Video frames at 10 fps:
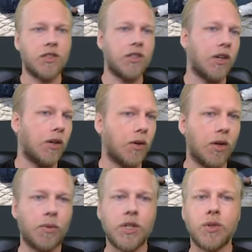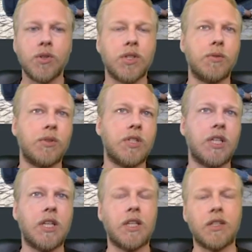So rituals and
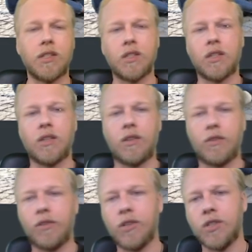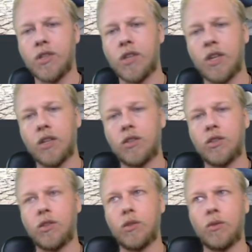routines. The first thing
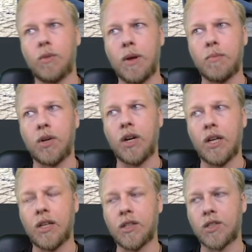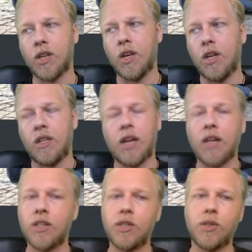to remember is
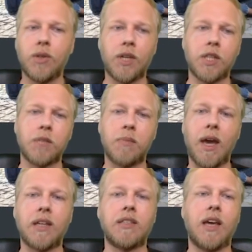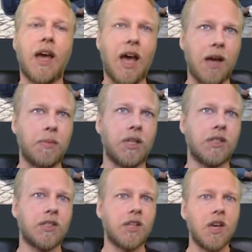not to expect
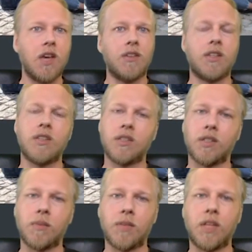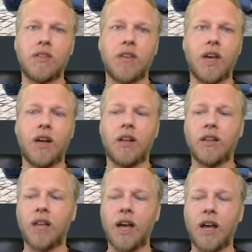habits. This is something that a
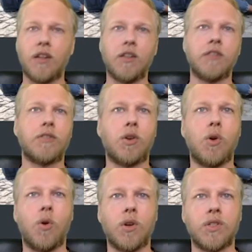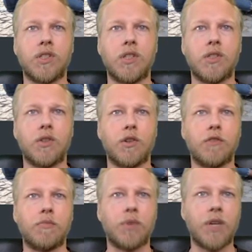lot of courses sort
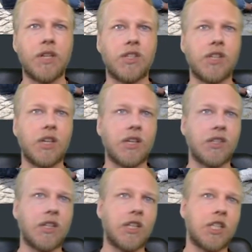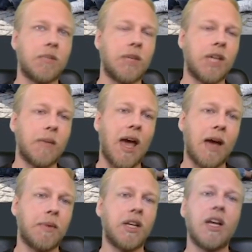of preach, is it needs to become a
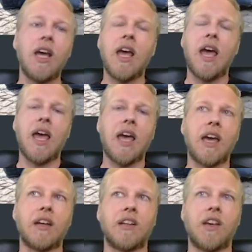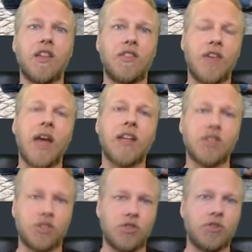habit. And
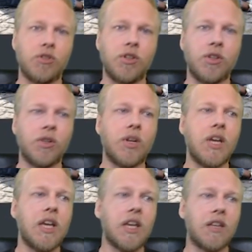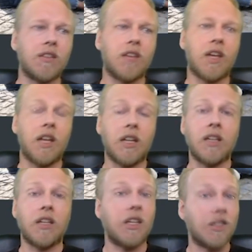that's true in that
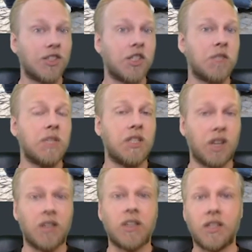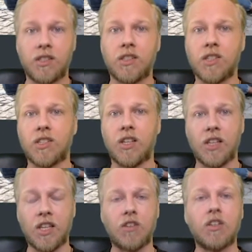it needs to be done
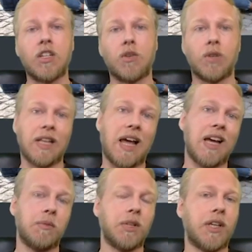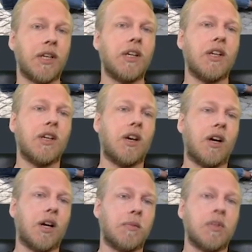consistently. You need to reliably,
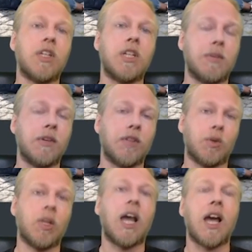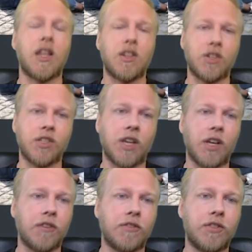you need to be able to rely on
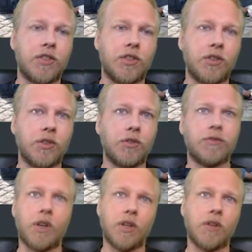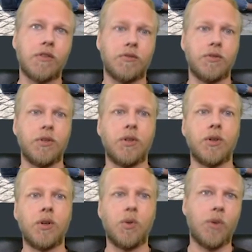yourself to follow
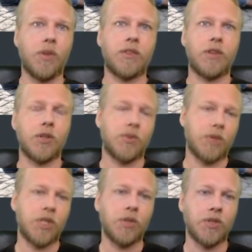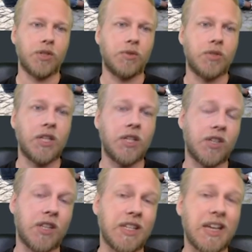through with those rituals and
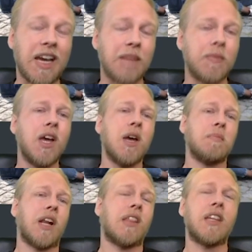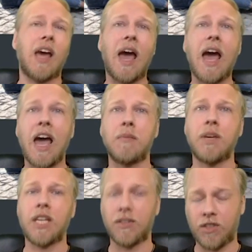routines all the time. But I think a
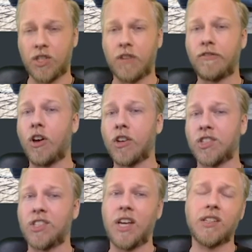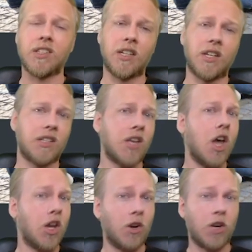habit gives us a false sense that it's
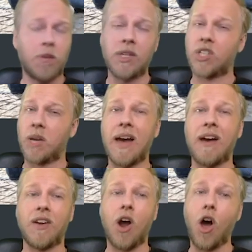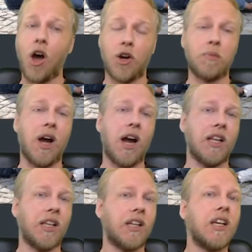going to be somehow an
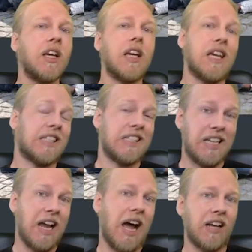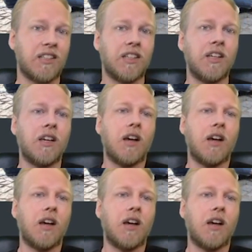autopilot. It's not.